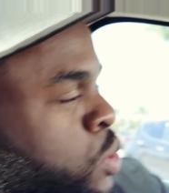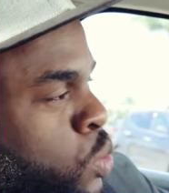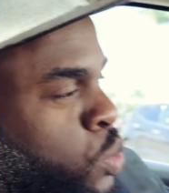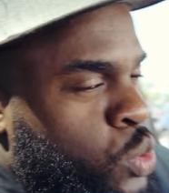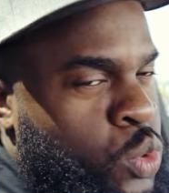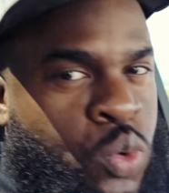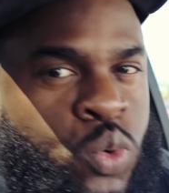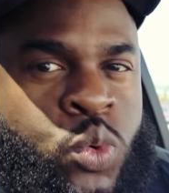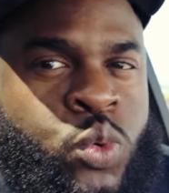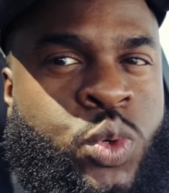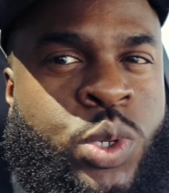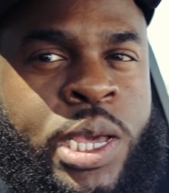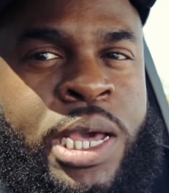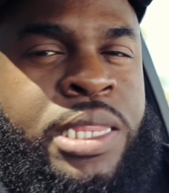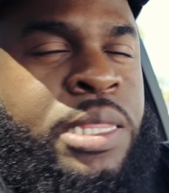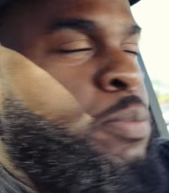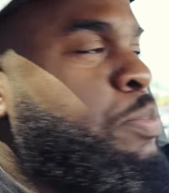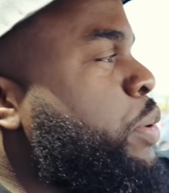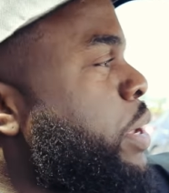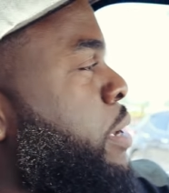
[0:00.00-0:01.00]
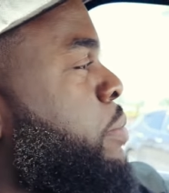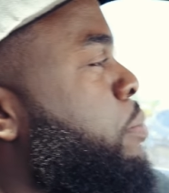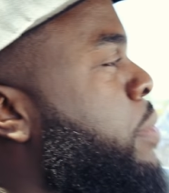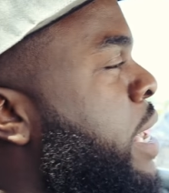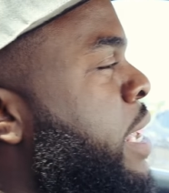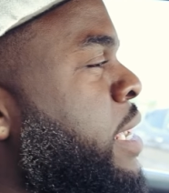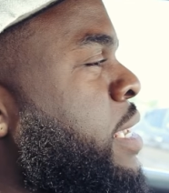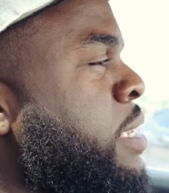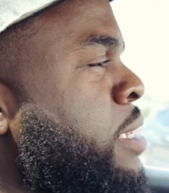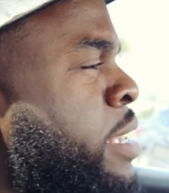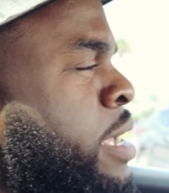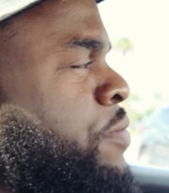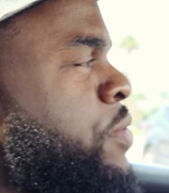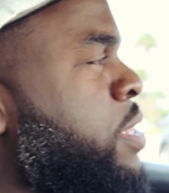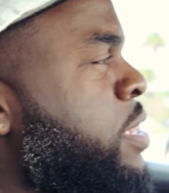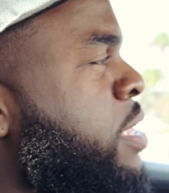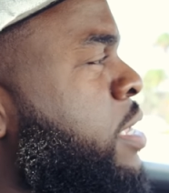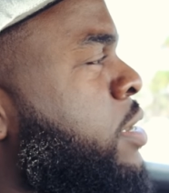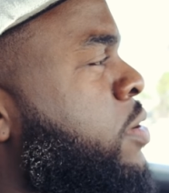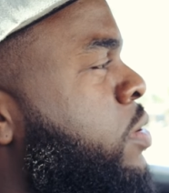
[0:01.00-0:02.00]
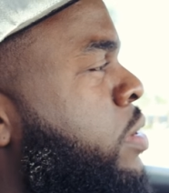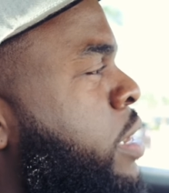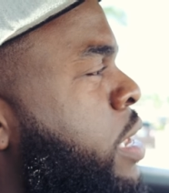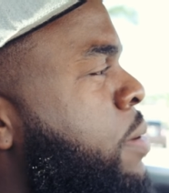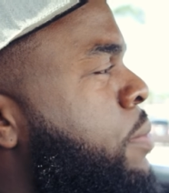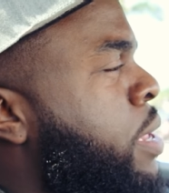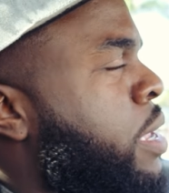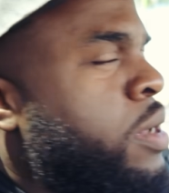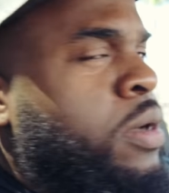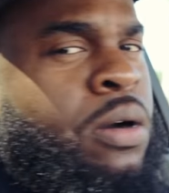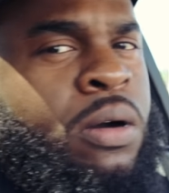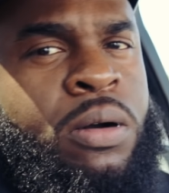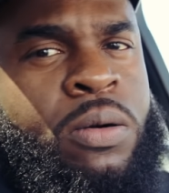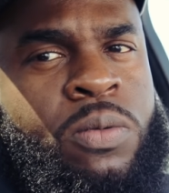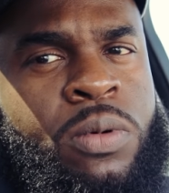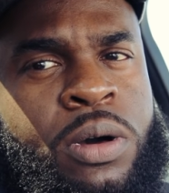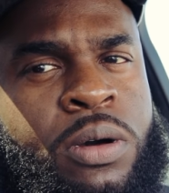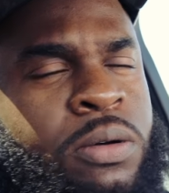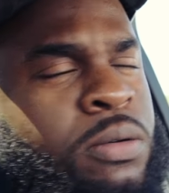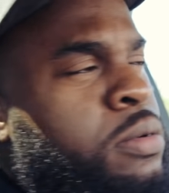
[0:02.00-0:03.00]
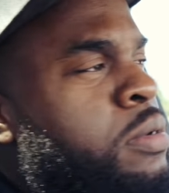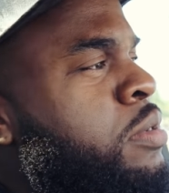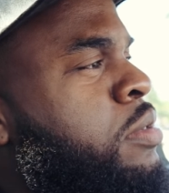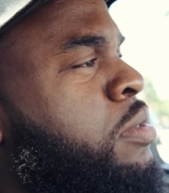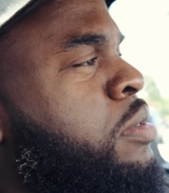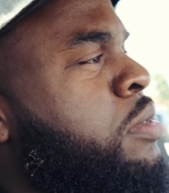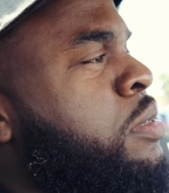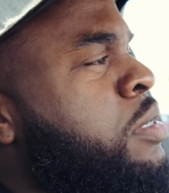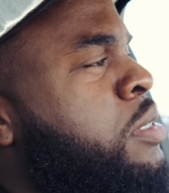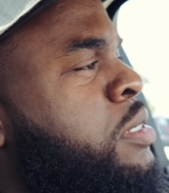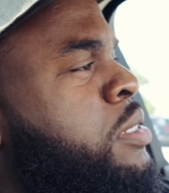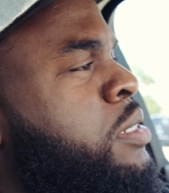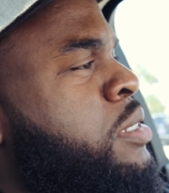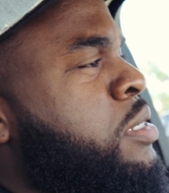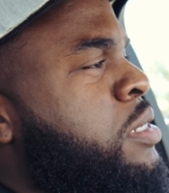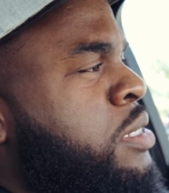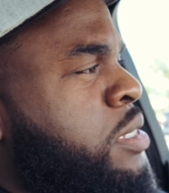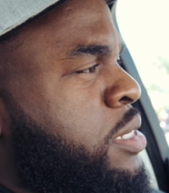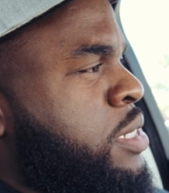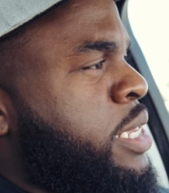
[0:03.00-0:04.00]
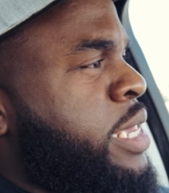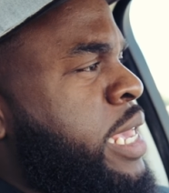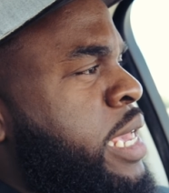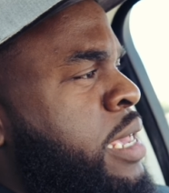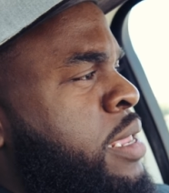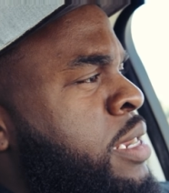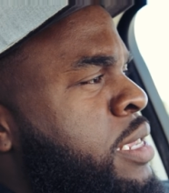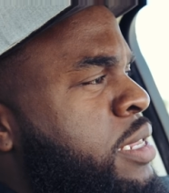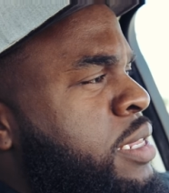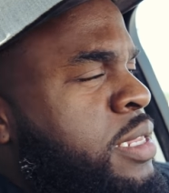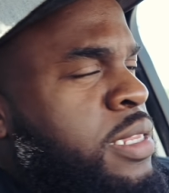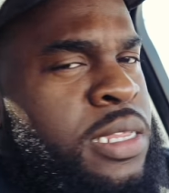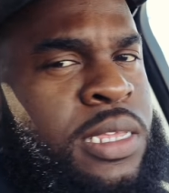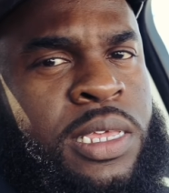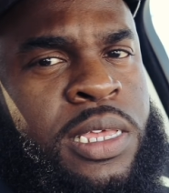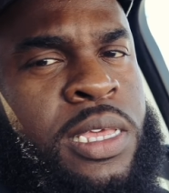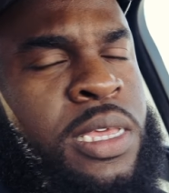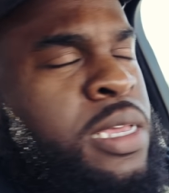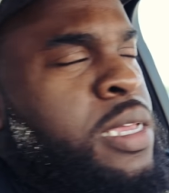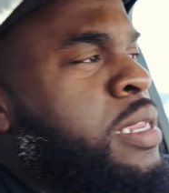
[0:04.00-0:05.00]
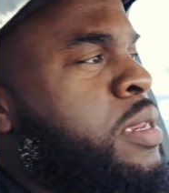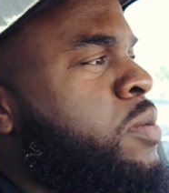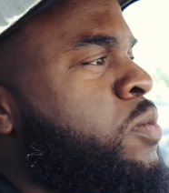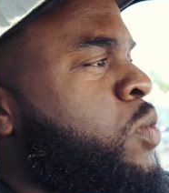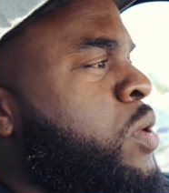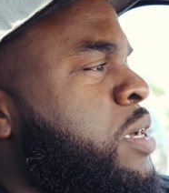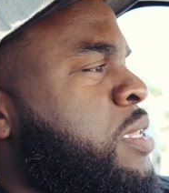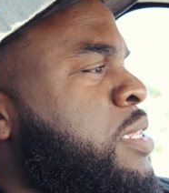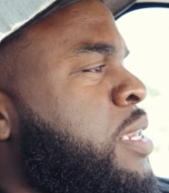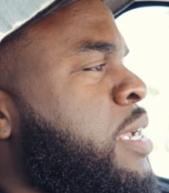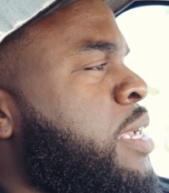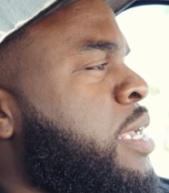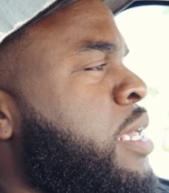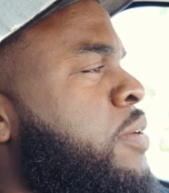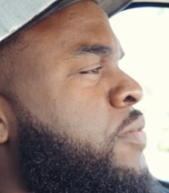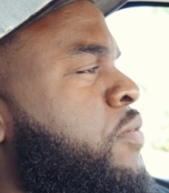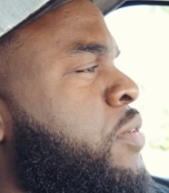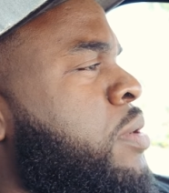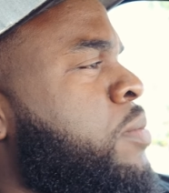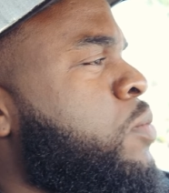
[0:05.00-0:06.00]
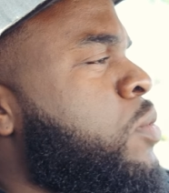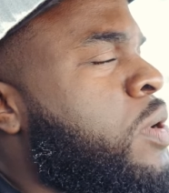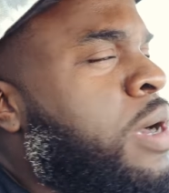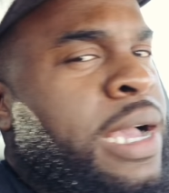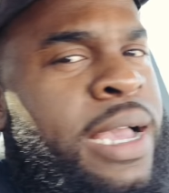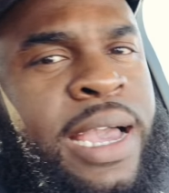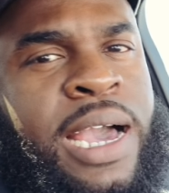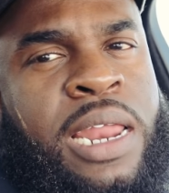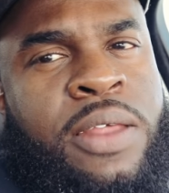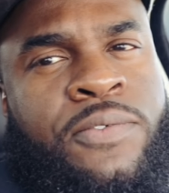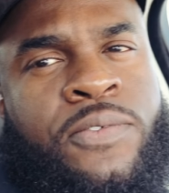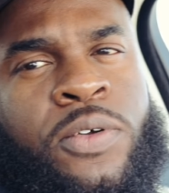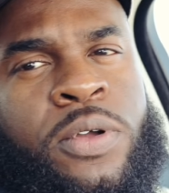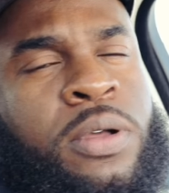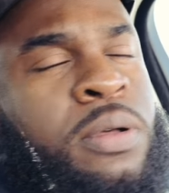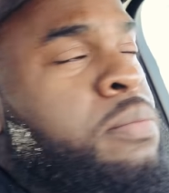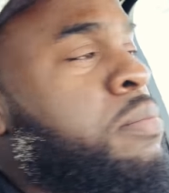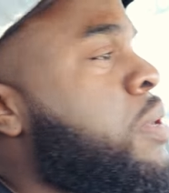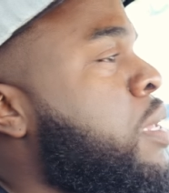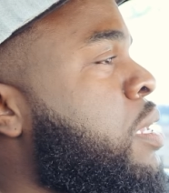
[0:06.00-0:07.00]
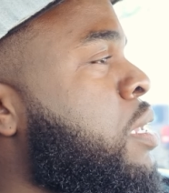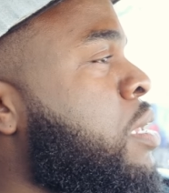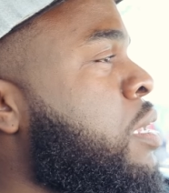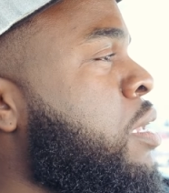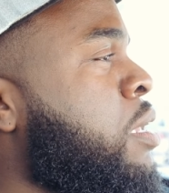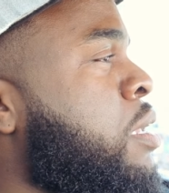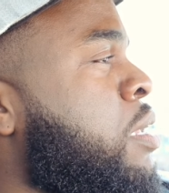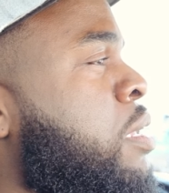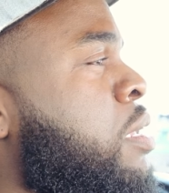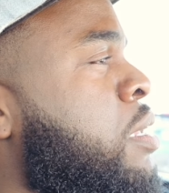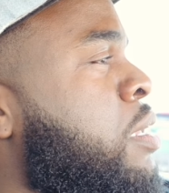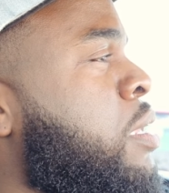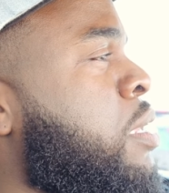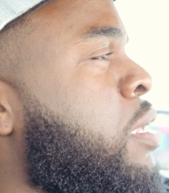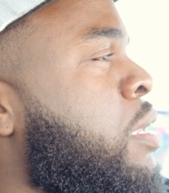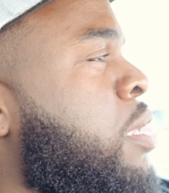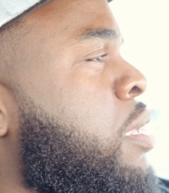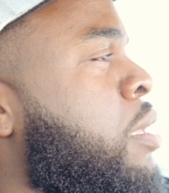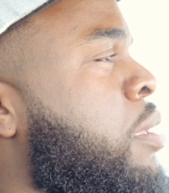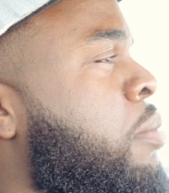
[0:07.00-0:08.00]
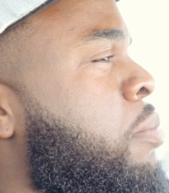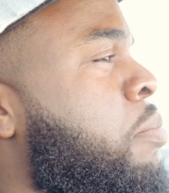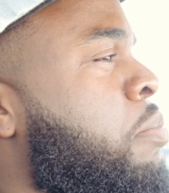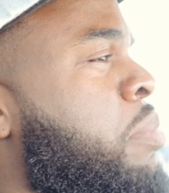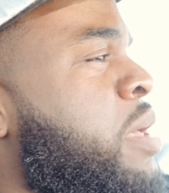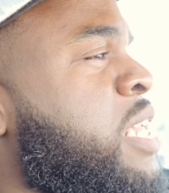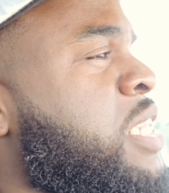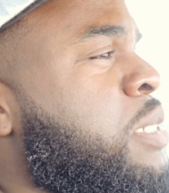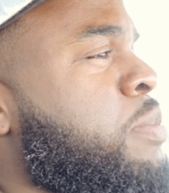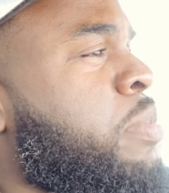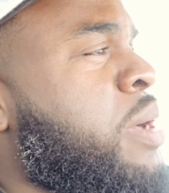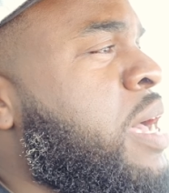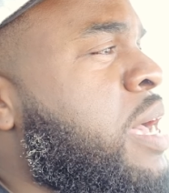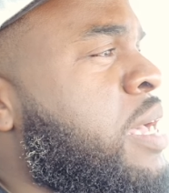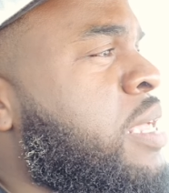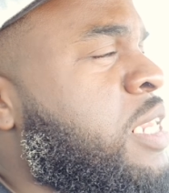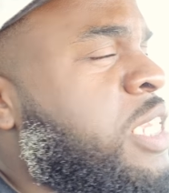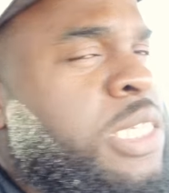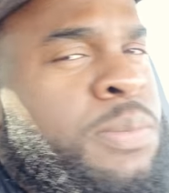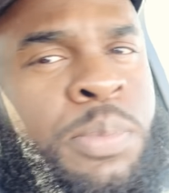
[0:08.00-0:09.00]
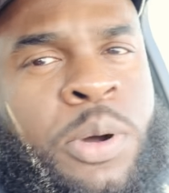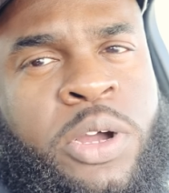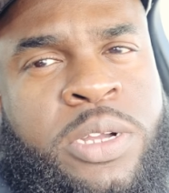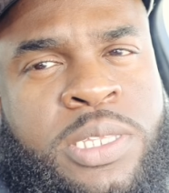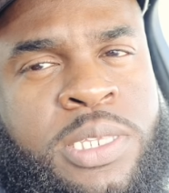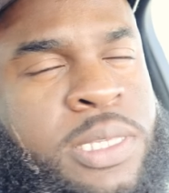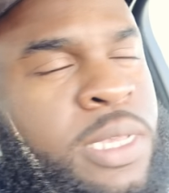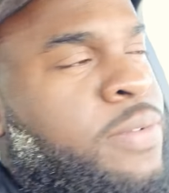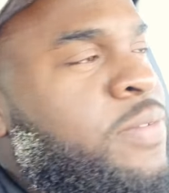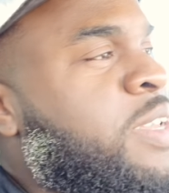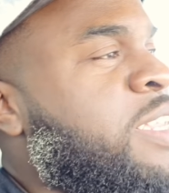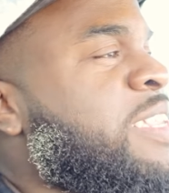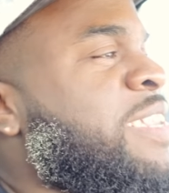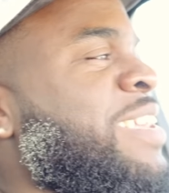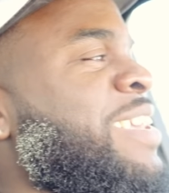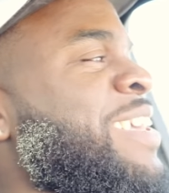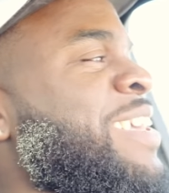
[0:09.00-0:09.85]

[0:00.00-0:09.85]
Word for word: so cool. You got the big mic and everything on there. I'm like, oh, well, it's a Canon. And where did I get it from? Well, I got it from uh, Best Buy, at least parts of it,